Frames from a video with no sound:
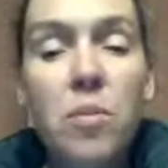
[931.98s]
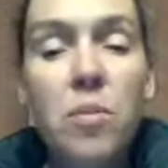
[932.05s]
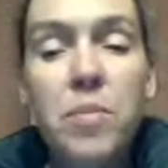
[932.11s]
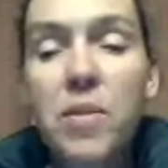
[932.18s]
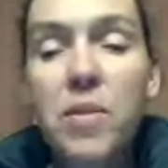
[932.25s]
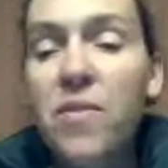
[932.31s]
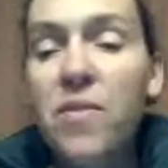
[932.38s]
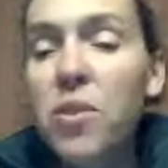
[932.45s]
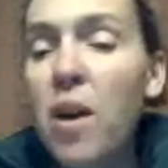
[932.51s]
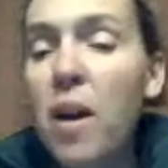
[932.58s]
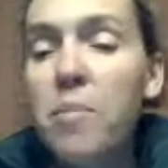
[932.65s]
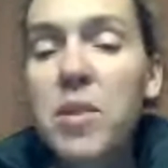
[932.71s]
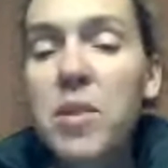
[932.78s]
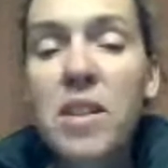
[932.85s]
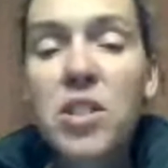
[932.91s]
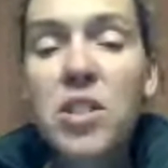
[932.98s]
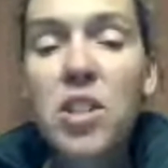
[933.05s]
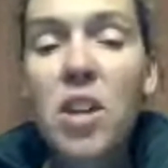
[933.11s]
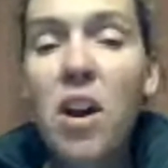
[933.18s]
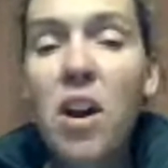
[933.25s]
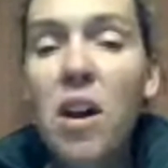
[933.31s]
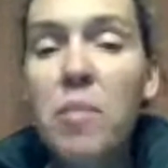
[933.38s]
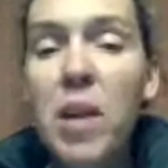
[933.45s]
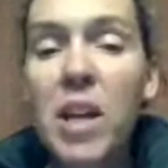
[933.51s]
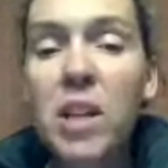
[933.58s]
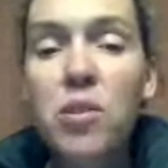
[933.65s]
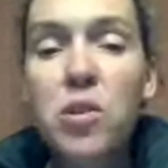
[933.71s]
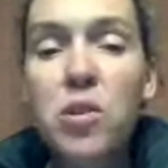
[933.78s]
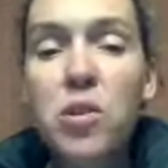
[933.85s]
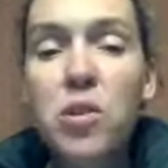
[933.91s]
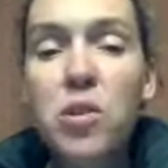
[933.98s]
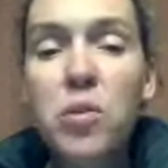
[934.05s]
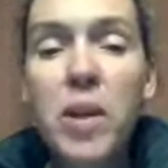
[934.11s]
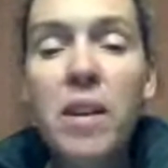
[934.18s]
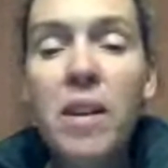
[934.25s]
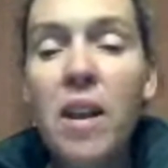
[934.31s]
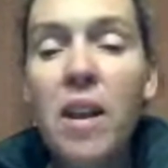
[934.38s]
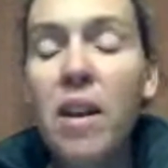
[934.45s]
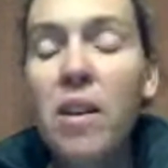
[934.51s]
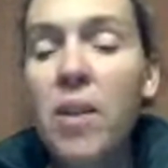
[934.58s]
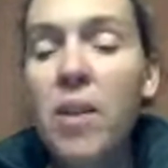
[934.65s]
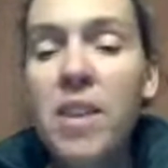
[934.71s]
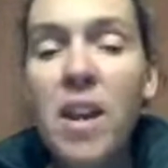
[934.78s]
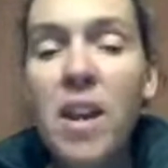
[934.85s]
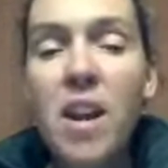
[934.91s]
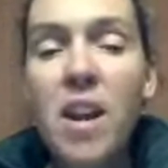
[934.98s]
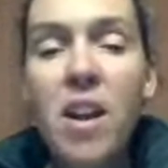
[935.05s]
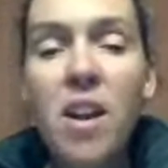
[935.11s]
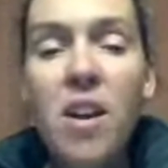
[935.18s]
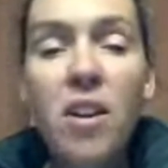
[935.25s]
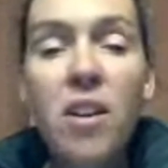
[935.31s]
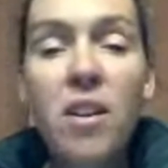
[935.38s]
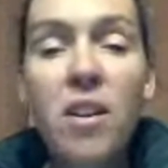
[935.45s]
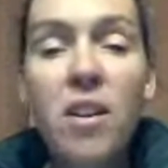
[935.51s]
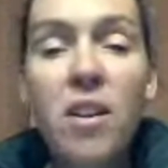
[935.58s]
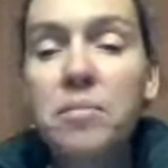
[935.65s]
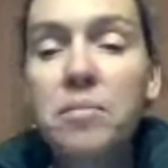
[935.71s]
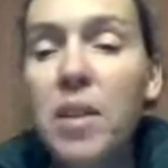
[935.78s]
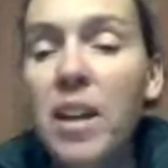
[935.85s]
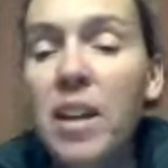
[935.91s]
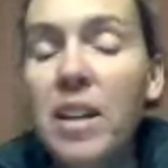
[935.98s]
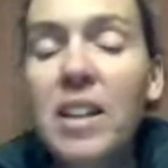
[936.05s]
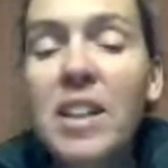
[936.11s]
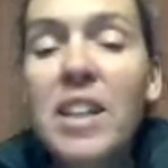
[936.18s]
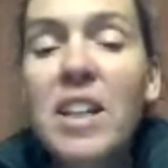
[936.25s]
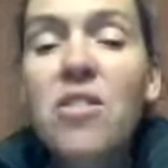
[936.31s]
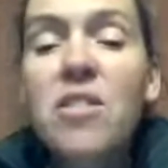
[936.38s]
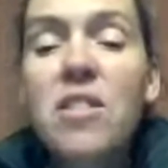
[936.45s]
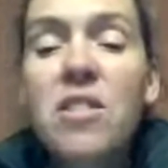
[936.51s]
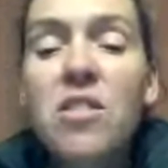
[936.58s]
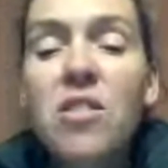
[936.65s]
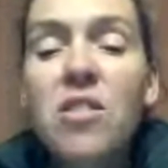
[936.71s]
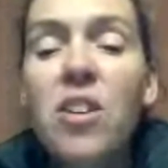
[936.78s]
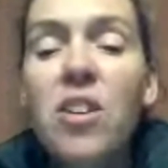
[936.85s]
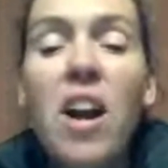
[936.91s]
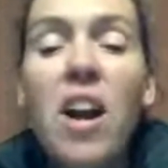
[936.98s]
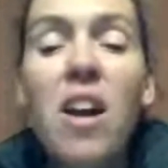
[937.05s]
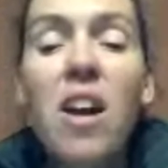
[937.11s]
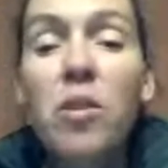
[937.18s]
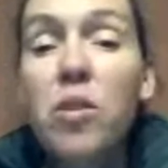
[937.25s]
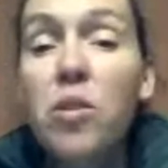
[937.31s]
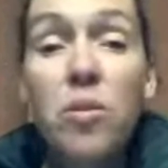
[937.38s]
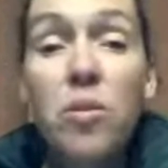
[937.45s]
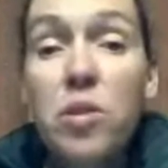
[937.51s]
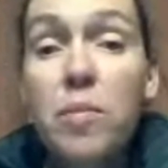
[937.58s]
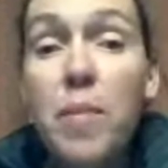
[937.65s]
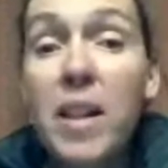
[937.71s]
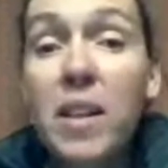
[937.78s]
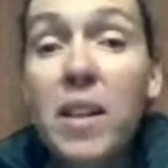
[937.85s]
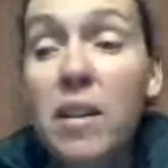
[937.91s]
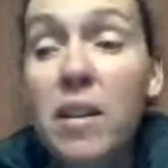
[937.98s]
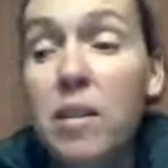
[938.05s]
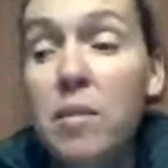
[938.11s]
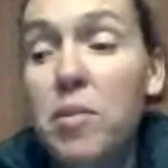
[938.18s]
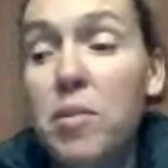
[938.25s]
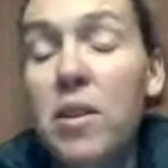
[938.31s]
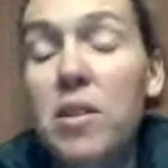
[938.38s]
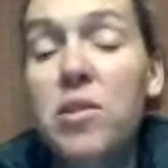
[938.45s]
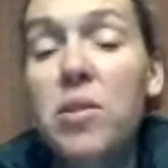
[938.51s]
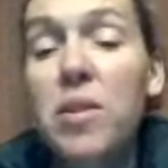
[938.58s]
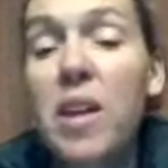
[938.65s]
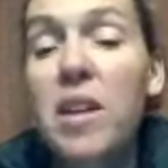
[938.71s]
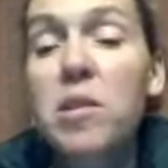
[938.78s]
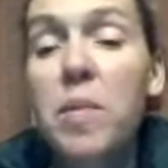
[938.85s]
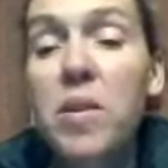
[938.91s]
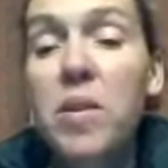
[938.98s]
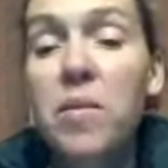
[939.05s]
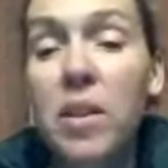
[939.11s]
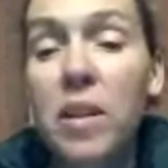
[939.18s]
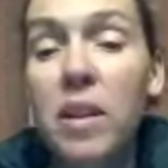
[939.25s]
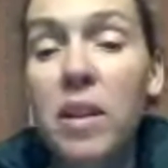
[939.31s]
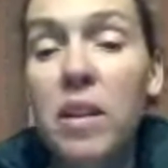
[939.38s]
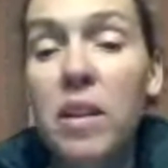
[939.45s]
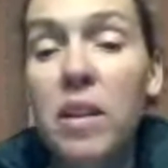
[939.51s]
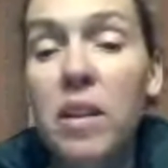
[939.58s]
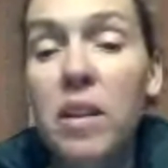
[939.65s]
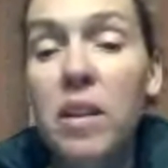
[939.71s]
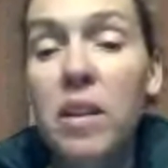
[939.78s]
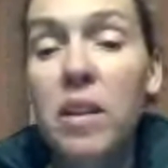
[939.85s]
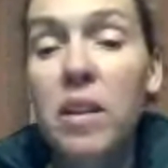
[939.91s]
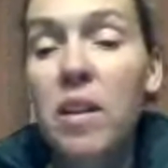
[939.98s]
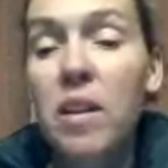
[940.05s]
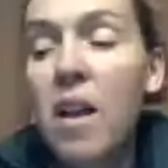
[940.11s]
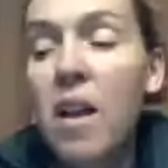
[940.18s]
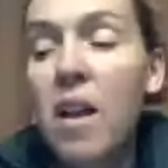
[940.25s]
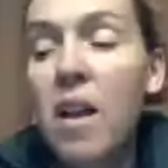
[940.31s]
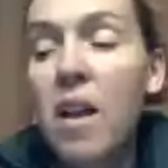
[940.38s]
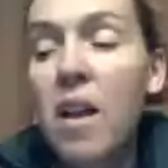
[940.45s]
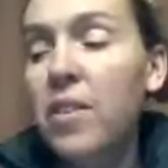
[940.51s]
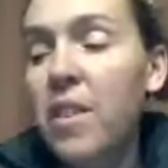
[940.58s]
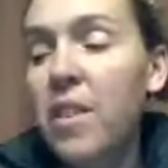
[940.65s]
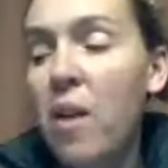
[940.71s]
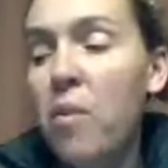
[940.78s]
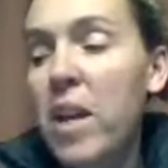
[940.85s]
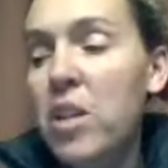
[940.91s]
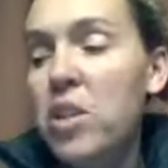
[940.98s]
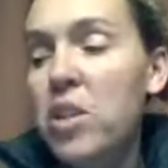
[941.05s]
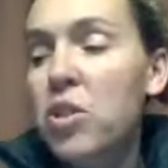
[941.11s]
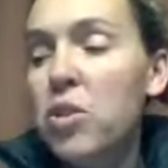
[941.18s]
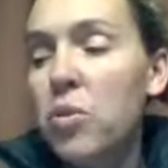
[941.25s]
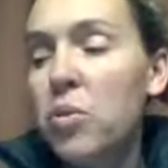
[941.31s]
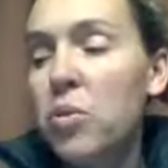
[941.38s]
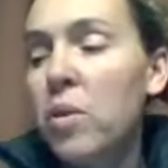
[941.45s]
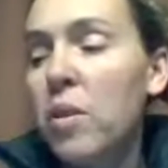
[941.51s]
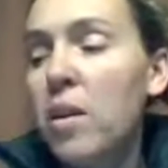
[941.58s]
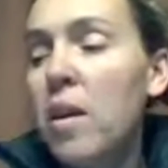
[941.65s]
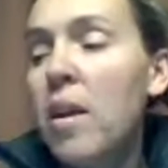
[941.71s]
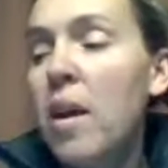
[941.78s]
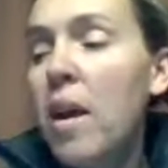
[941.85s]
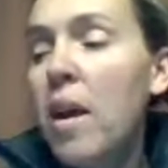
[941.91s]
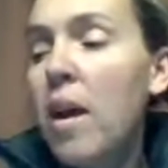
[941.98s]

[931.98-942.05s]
Dripped a few drops of this on my clothespin and ran the air. It clears your car out. You don't smell it anymore. So that's been really helpful that way too.